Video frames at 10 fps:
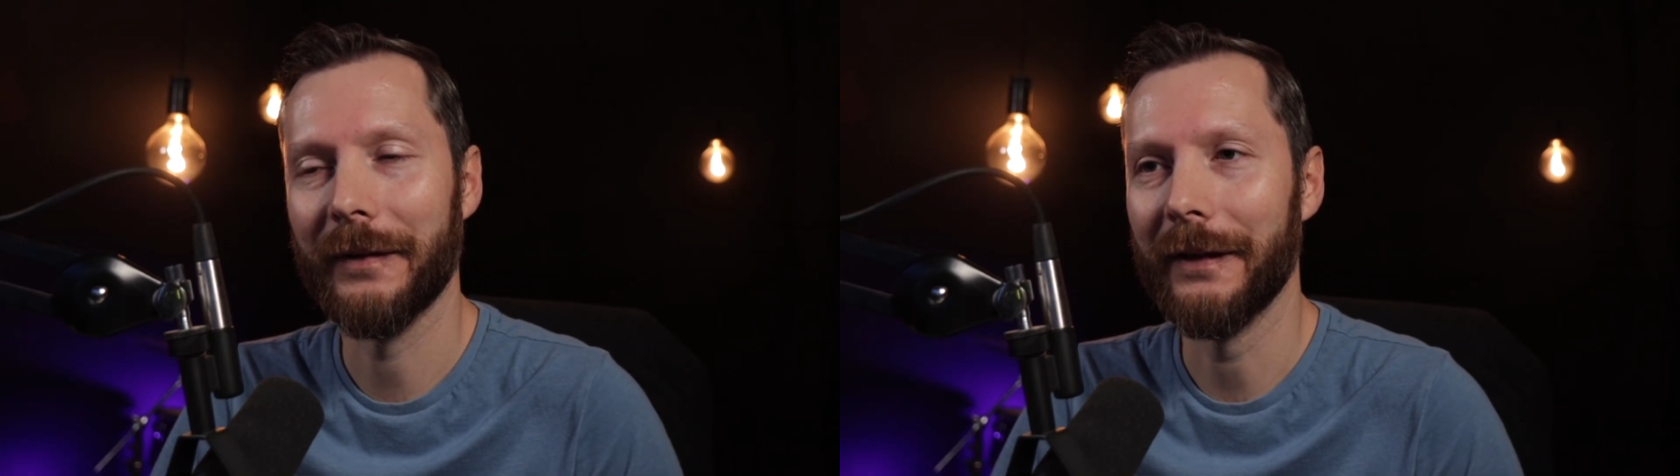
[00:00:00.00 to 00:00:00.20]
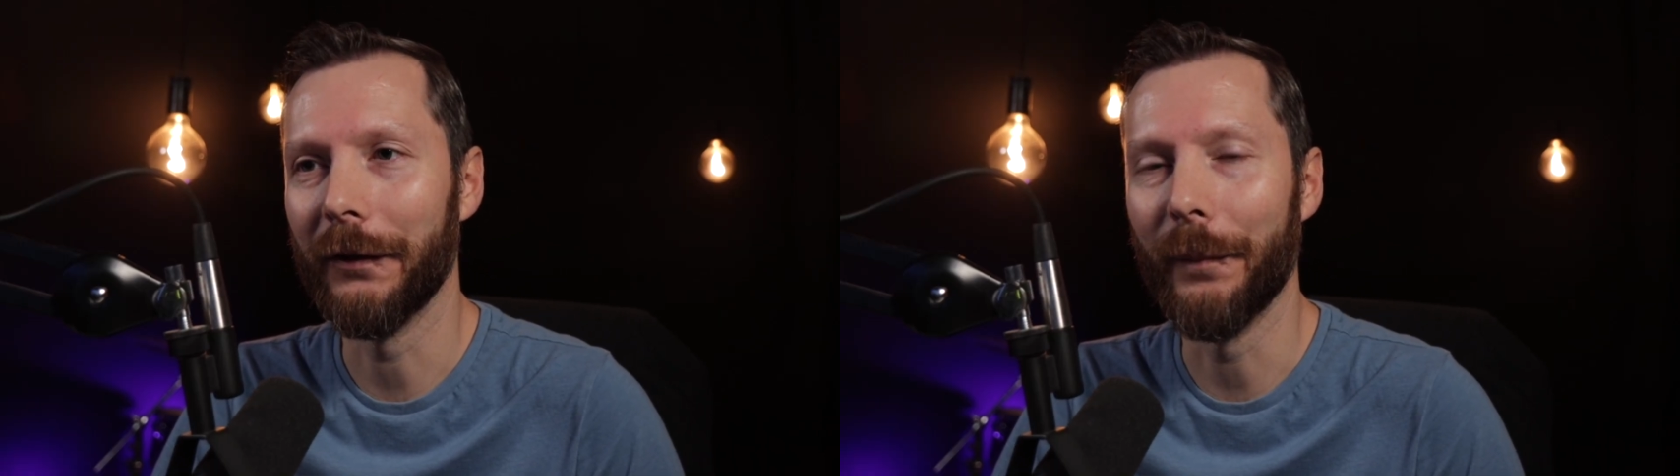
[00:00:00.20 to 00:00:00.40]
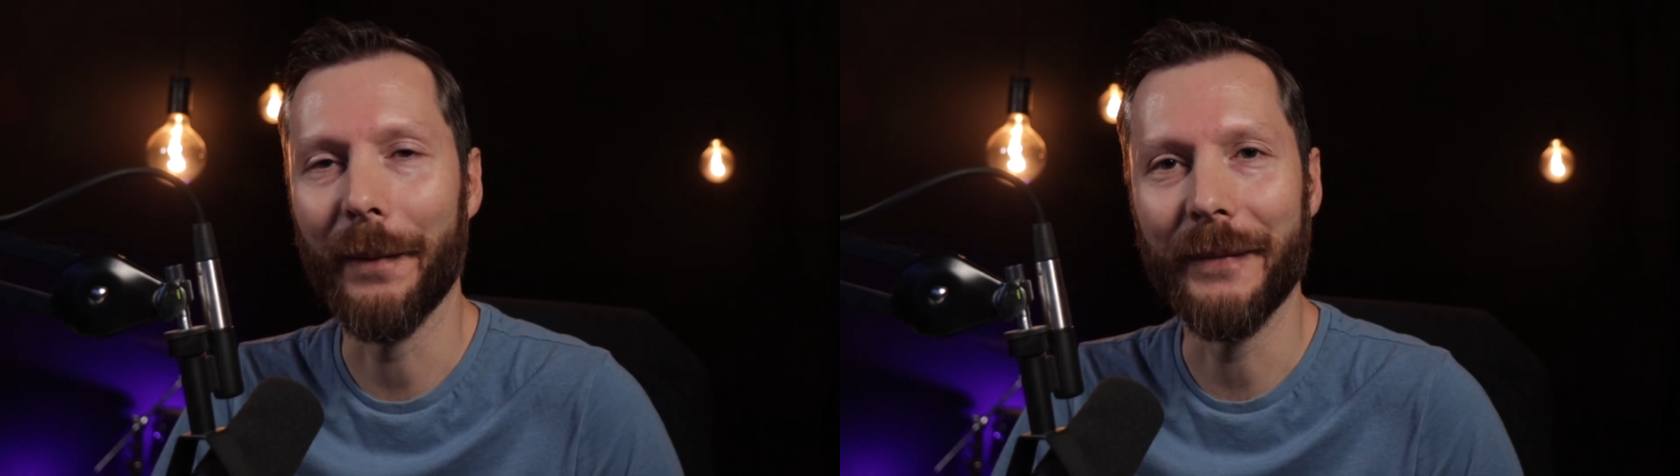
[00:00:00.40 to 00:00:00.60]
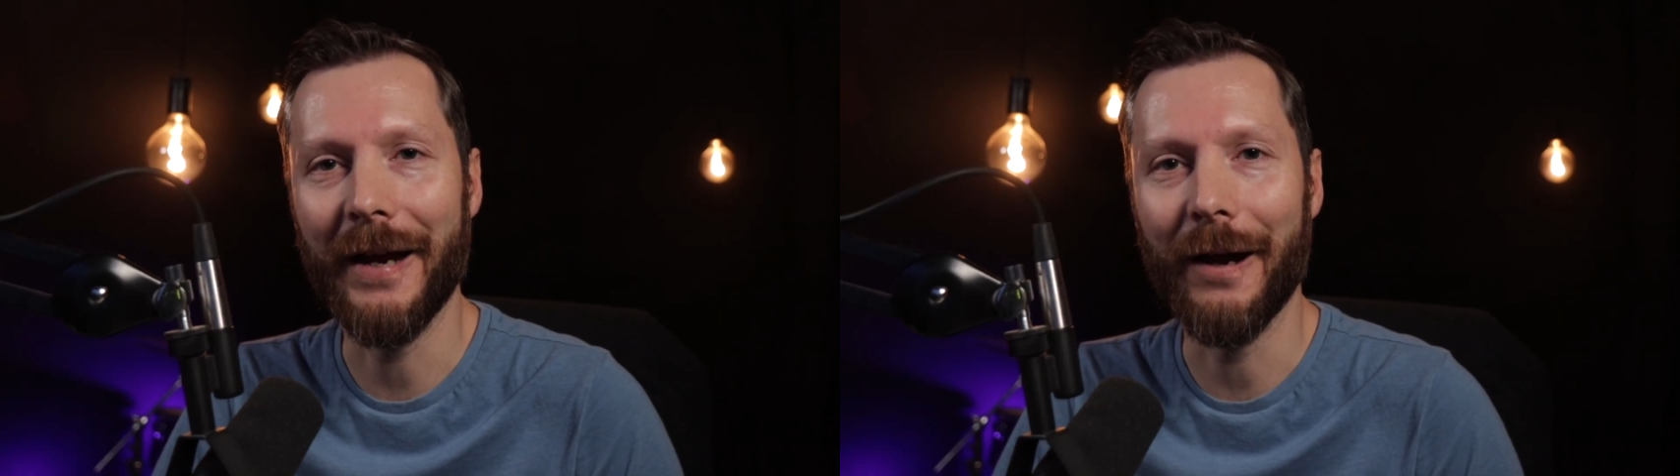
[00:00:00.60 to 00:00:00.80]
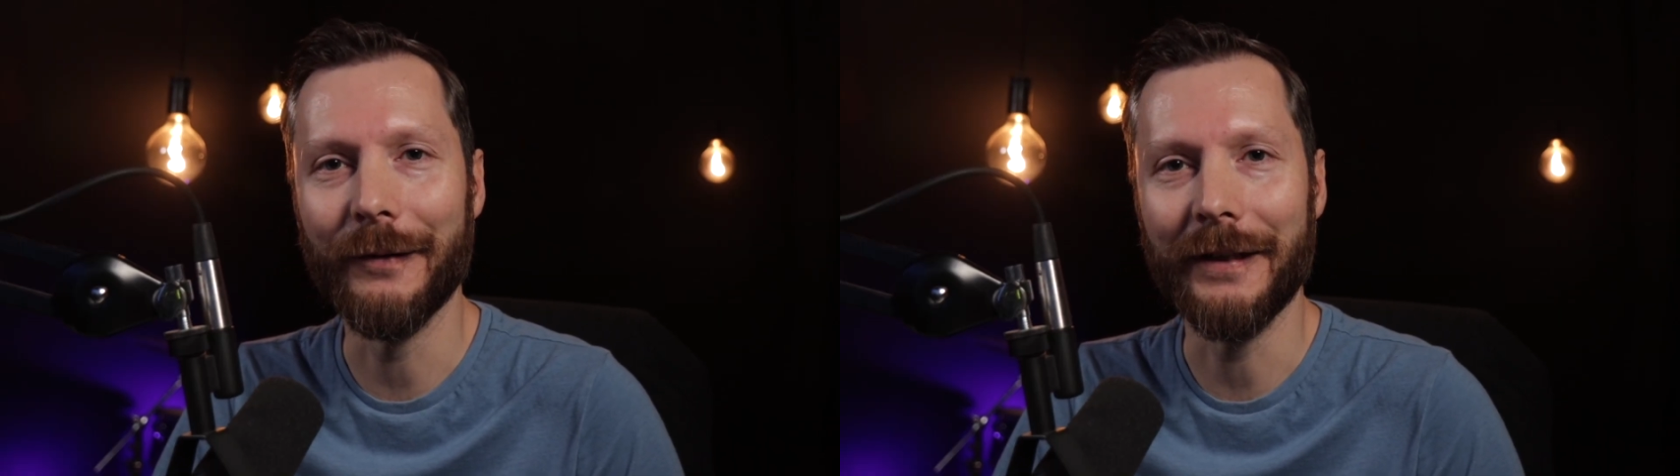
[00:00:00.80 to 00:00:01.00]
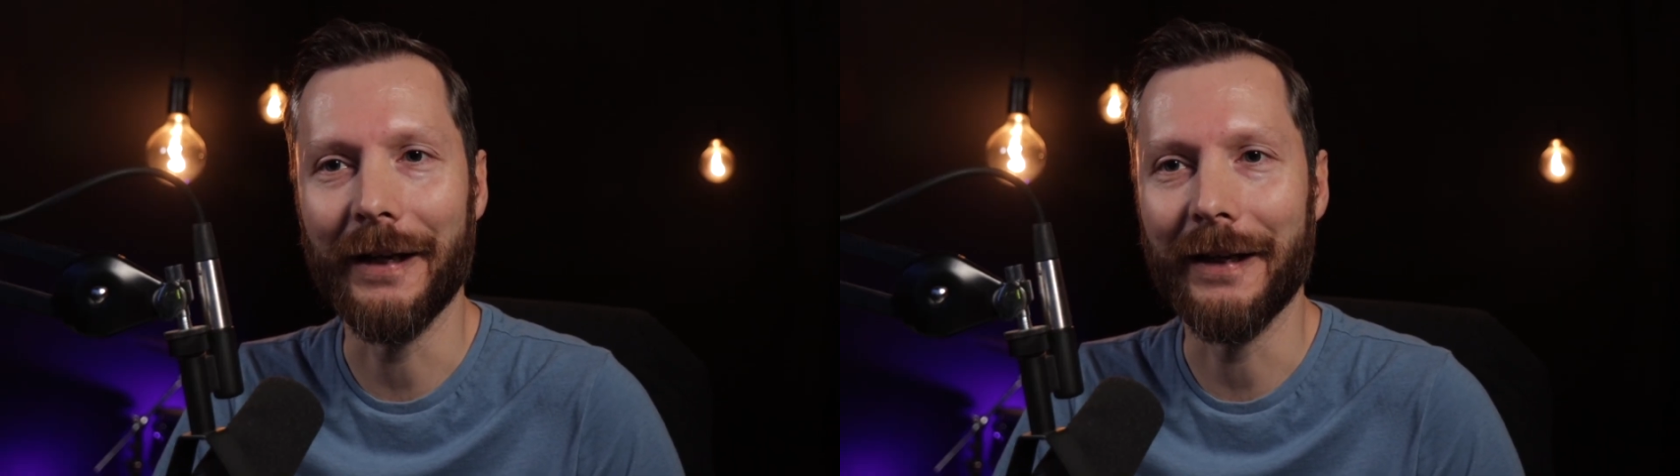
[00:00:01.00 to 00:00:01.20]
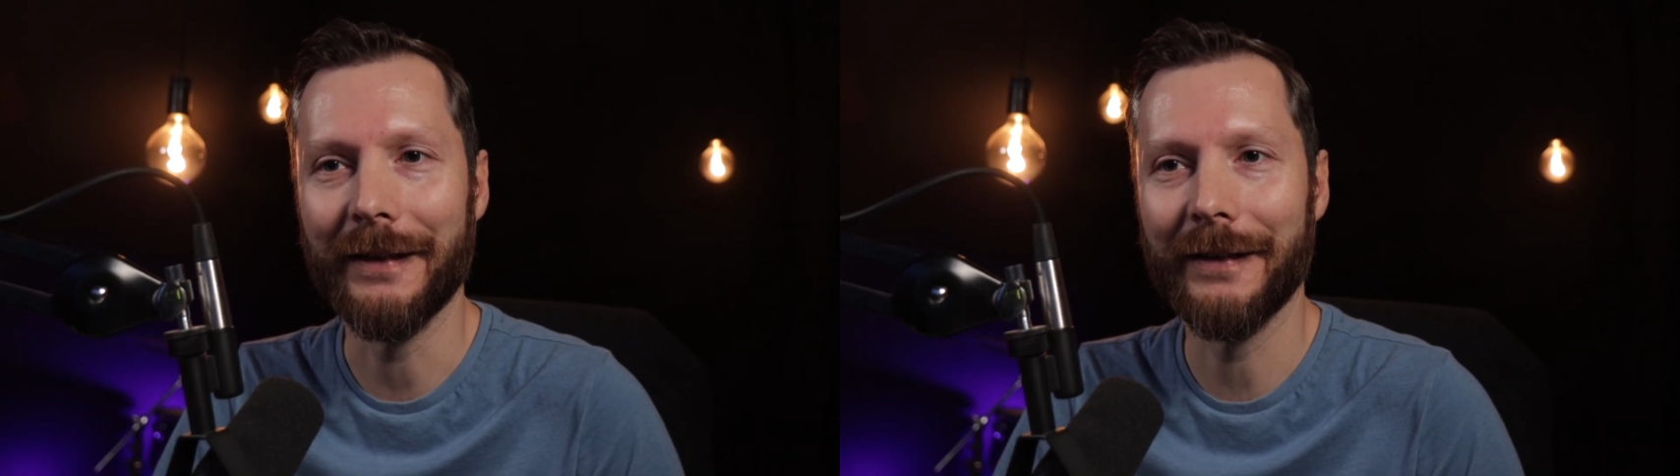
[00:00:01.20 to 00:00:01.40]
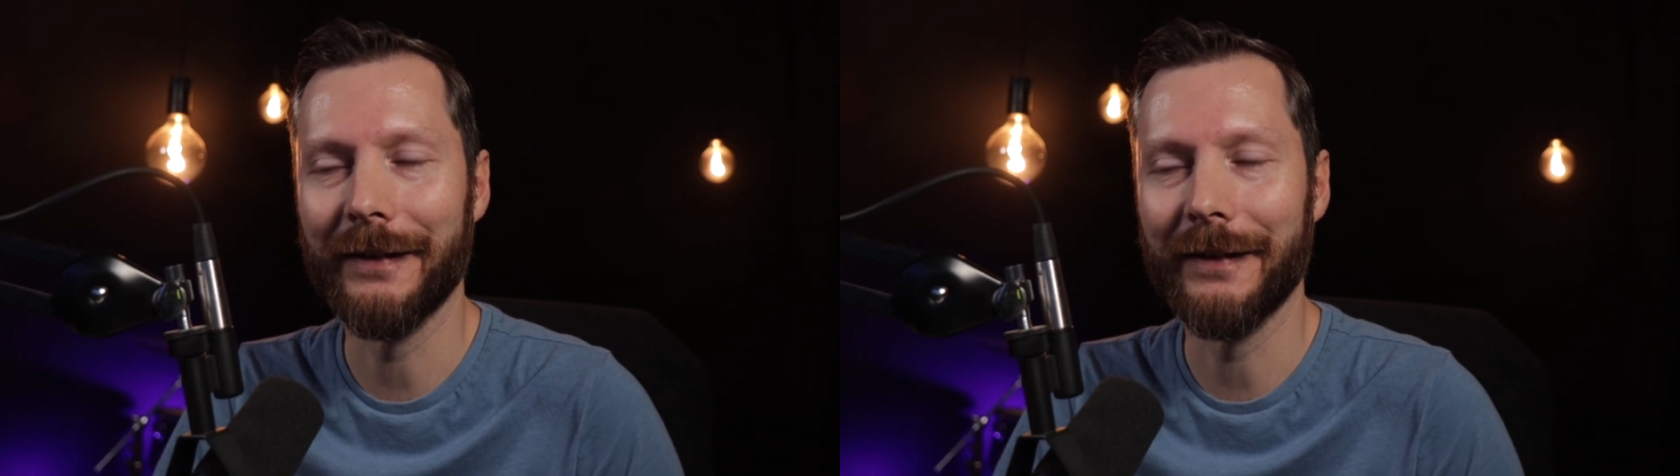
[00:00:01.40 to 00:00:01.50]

a little bummed out and I